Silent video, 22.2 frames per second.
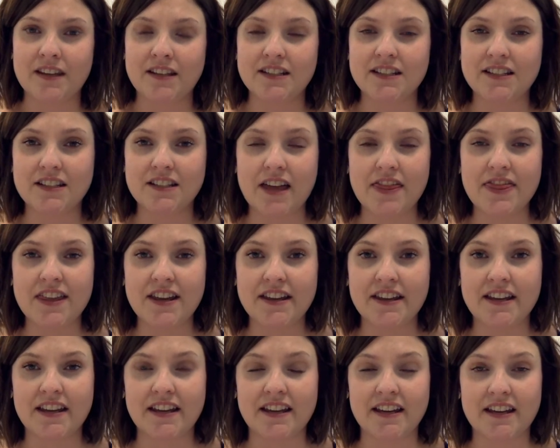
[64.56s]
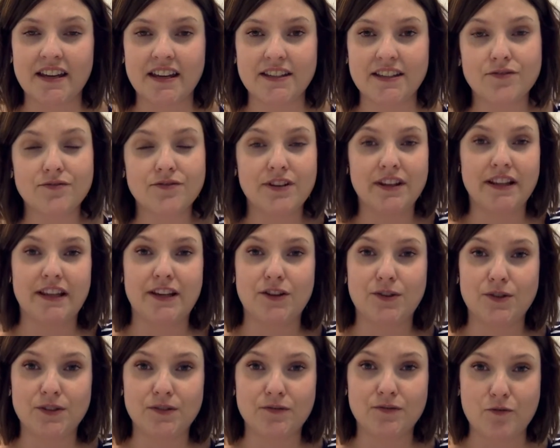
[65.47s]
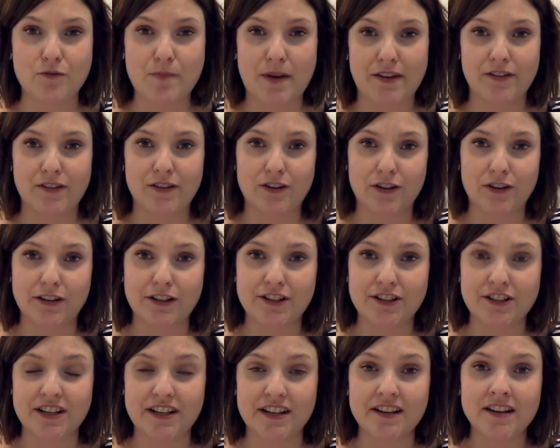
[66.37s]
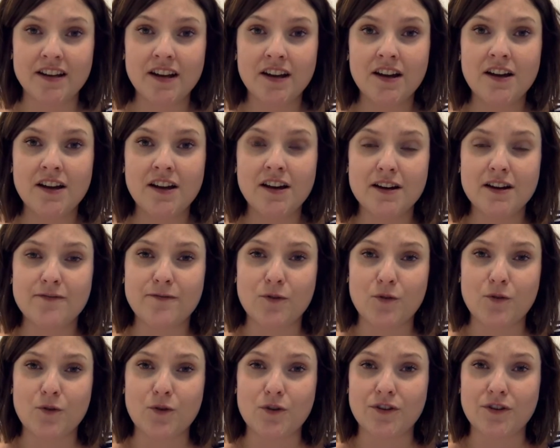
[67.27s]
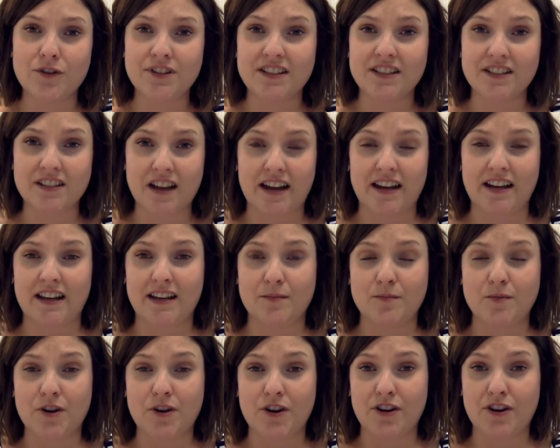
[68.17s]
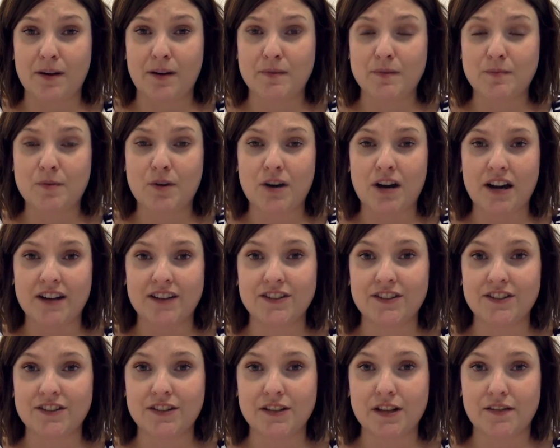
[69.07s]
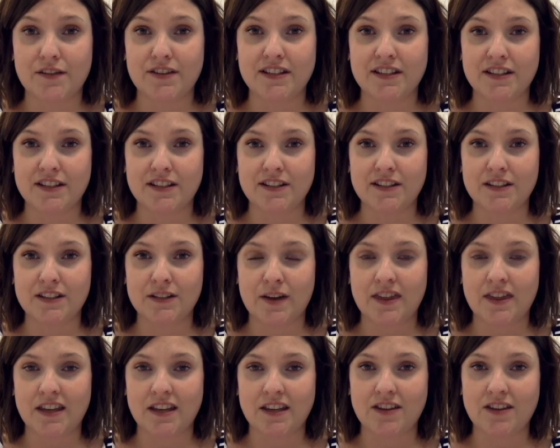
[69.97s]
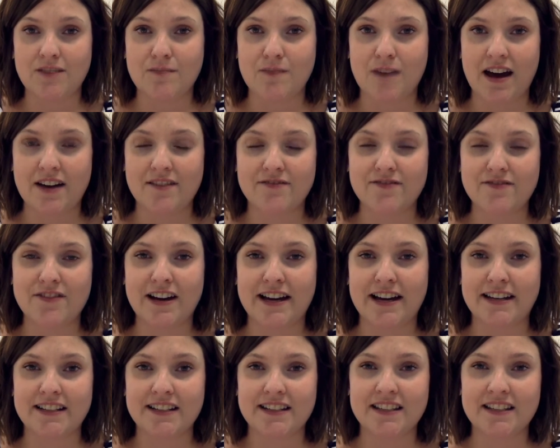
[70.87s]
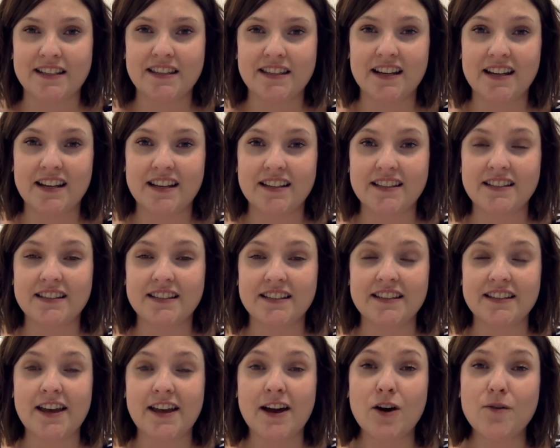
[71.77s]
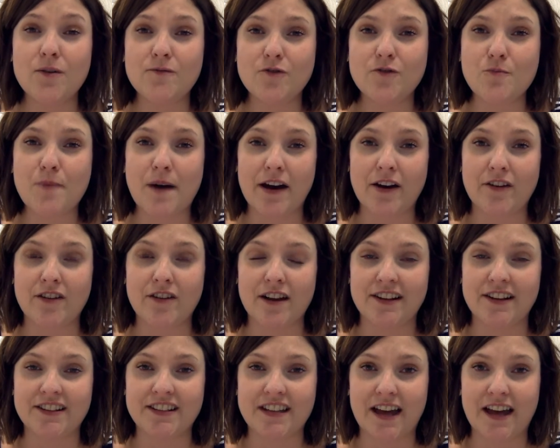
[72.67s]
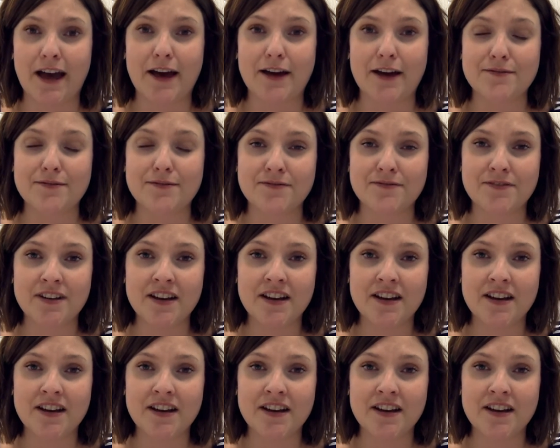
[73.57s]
design thinking is a really useful methodology for designing programs, products and services, so I think you might find that it's helpful background to have.